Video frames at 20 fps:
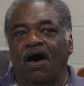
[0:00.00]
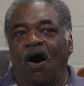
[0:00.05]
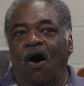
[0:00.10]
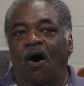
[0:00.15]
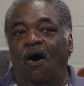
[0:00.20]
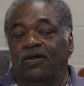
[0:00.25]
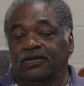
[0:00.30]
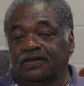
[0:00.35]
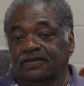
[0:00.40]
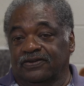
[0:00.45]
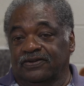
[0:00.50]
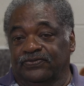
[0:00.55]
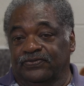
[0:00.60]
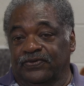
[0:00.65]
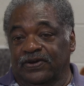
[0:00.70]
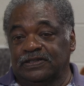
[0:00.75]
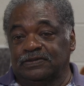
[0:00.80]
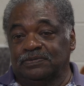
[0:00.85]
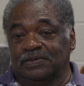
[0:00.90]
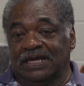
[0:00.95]
all of the
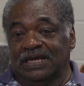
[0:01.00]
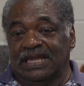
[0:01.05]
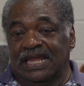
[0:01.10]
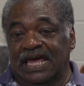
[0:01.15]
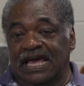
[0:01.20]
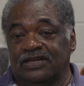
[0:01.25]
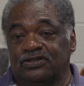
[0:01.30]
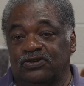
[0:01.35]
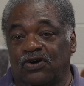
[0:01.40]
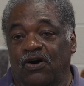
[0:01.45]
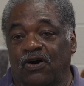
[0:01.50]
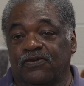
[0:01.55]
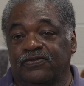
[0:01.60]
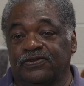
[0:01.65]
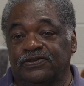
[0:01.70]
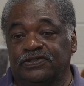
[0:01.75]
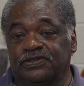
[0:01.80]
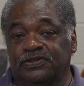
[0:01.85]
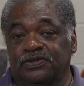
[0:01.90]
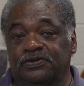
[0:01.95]
freshman class
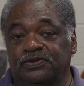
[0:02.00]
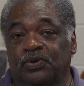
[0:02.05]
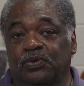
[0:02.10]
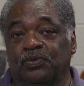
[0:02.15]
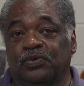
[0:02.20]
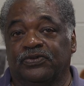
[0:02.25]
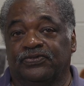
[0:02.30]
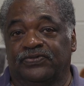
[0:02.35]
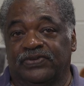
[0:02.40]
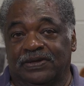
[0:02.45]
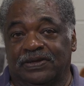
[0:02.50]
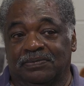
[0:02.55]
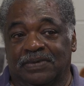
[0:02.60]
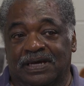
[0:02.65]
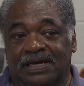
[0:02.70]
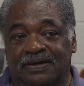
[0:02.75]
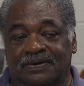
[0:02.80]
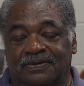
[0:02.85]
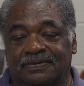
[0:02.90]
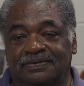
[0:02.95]
officers were
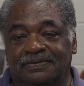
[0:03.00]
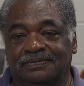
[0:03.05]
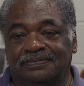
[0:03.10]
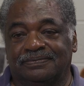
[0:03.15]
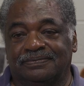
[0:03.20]
female.